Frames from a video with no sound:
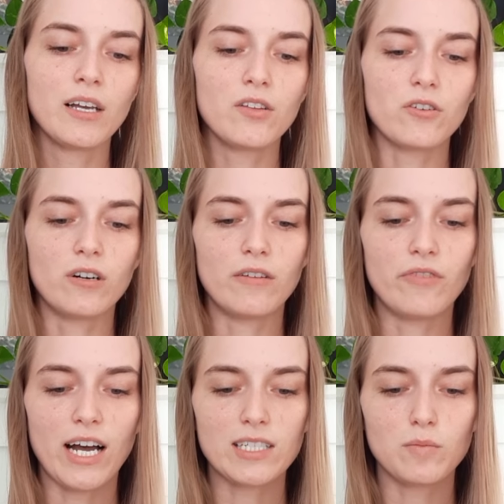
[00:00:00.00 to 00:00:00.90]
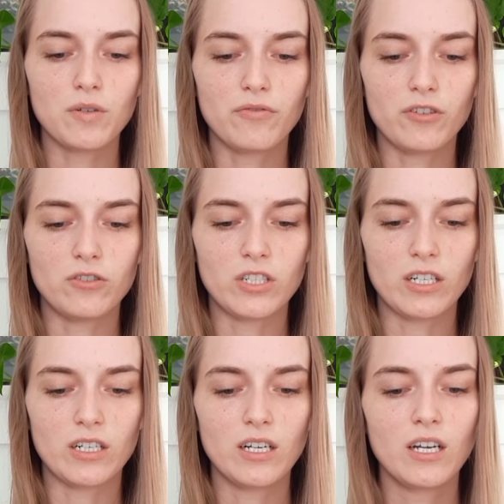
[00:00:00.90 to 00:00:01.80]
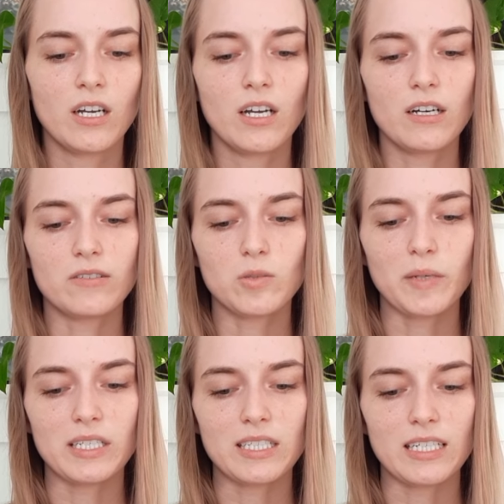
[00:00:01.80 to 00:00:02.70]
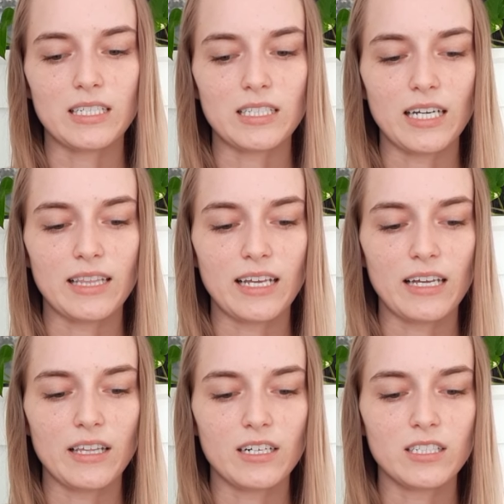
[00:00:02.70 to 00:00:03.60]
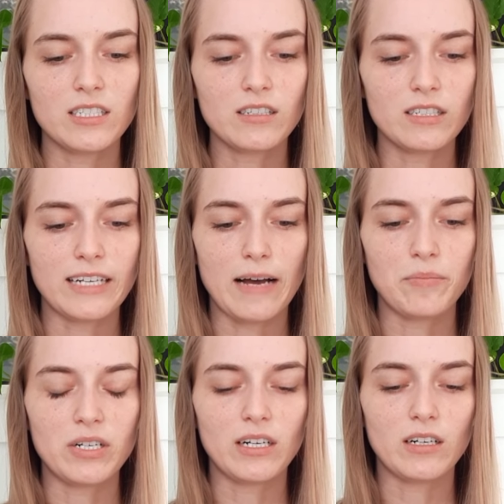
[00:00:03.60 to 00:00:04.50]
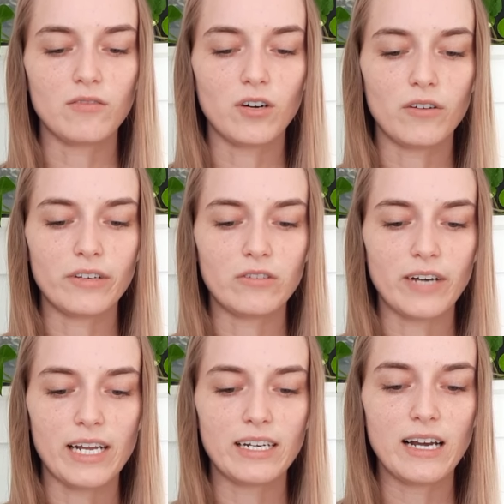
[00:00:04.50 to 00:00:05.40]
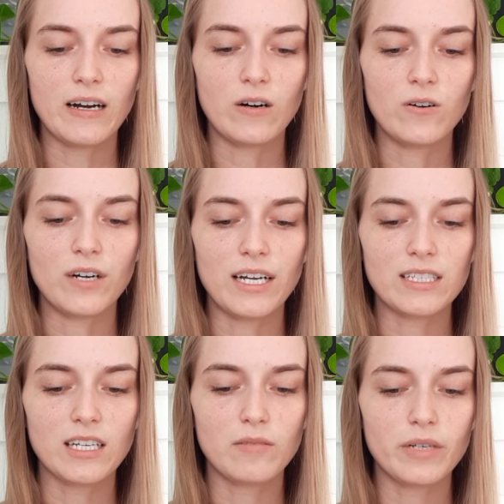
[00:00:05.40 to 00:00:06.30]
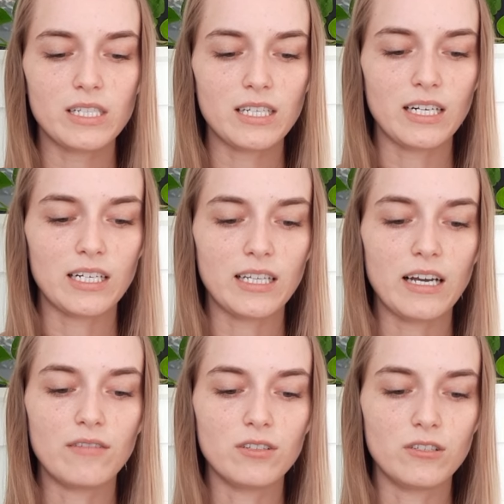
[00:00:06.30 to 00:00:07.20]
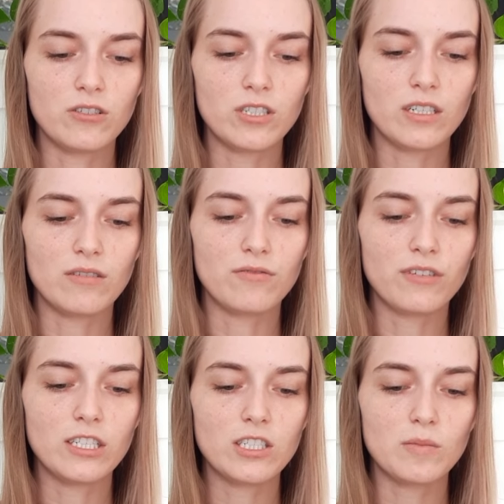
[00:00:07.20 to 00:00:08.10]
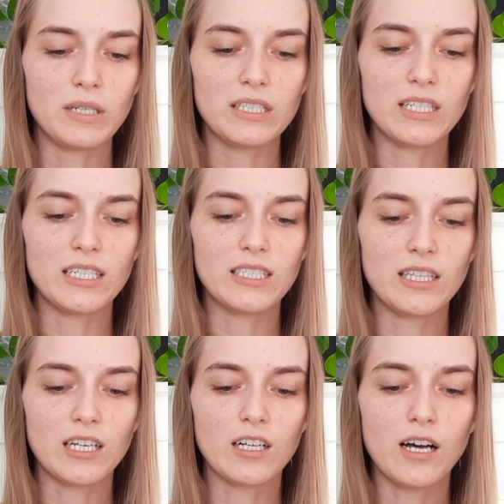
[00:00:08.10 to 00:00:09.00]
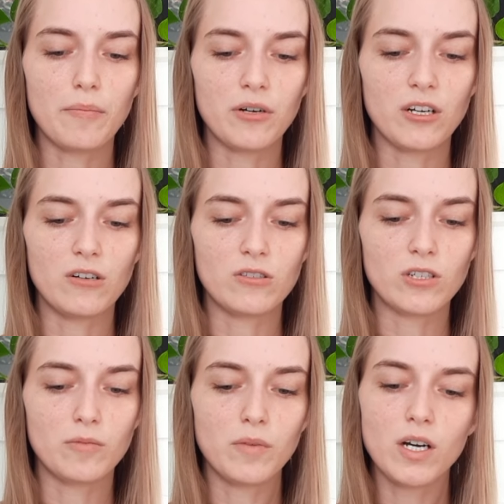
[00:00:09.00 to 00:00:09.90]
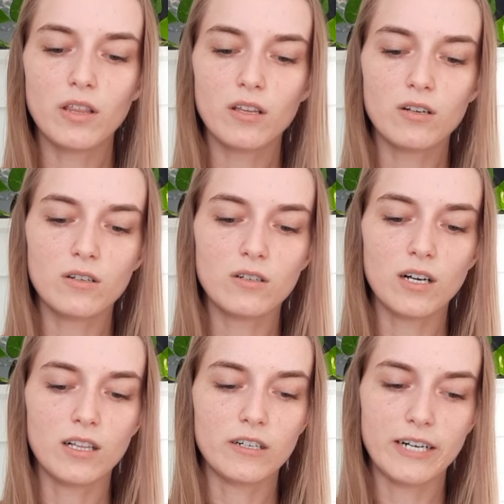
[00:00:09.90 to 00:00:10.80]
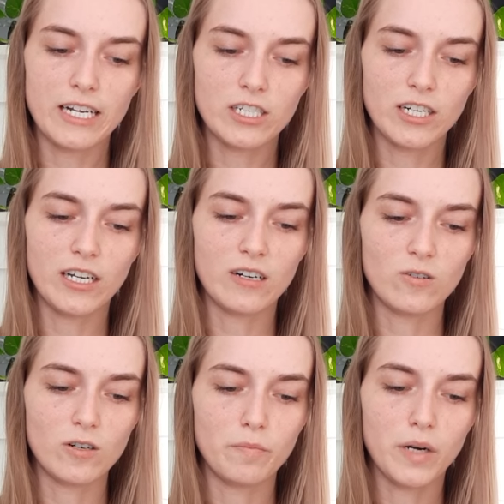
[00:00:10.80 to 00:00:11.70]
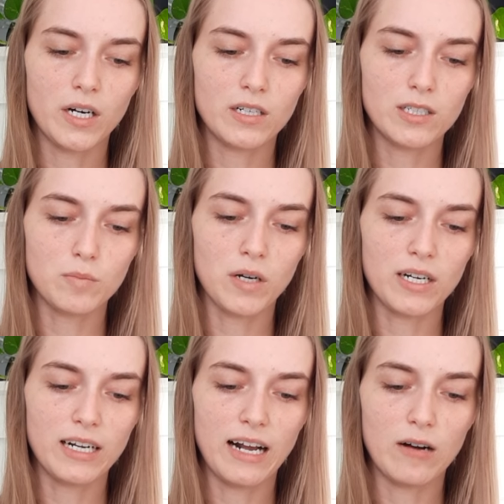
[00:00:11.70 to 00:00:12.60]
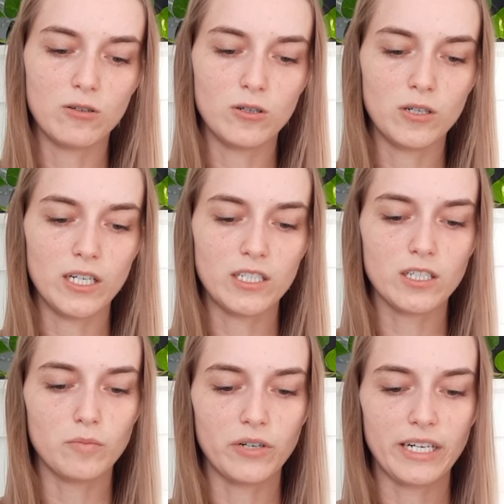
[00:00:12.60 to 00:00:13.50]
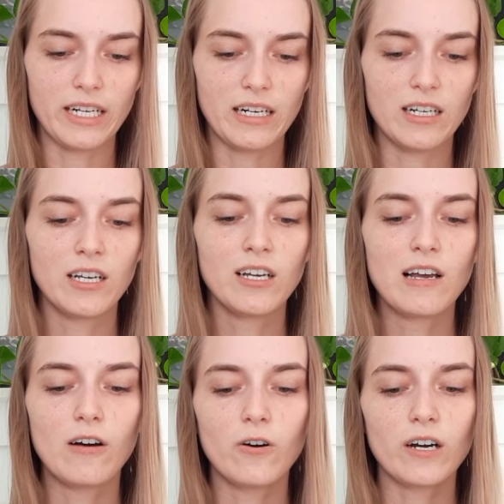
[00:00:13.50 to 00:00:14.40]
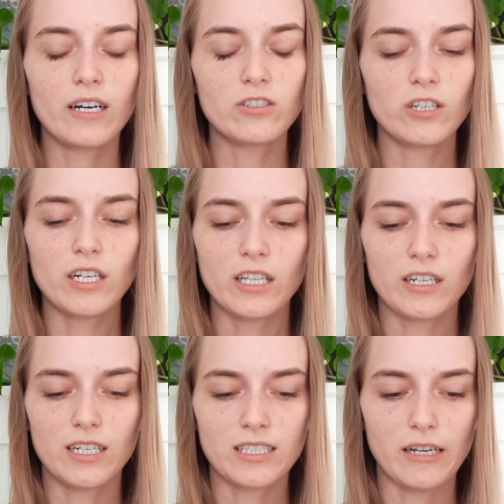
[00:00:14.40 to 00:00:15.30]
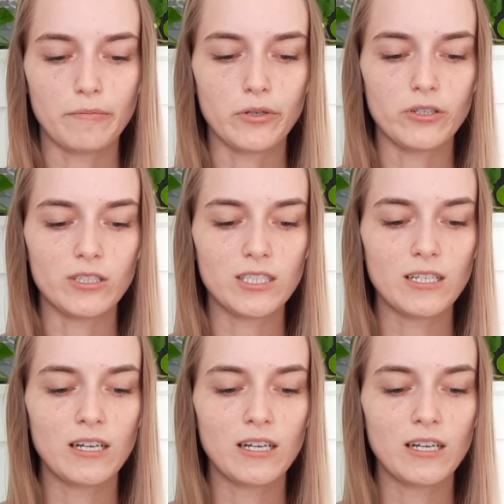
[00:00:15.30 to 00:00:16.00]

through a vast profusion of species, and that they're still adapting and evolving right now, as can be seen in the evolution of finch species in the Galapagos, or moth coloration, or barred-spotted owl interbreeding, or 100 other examples.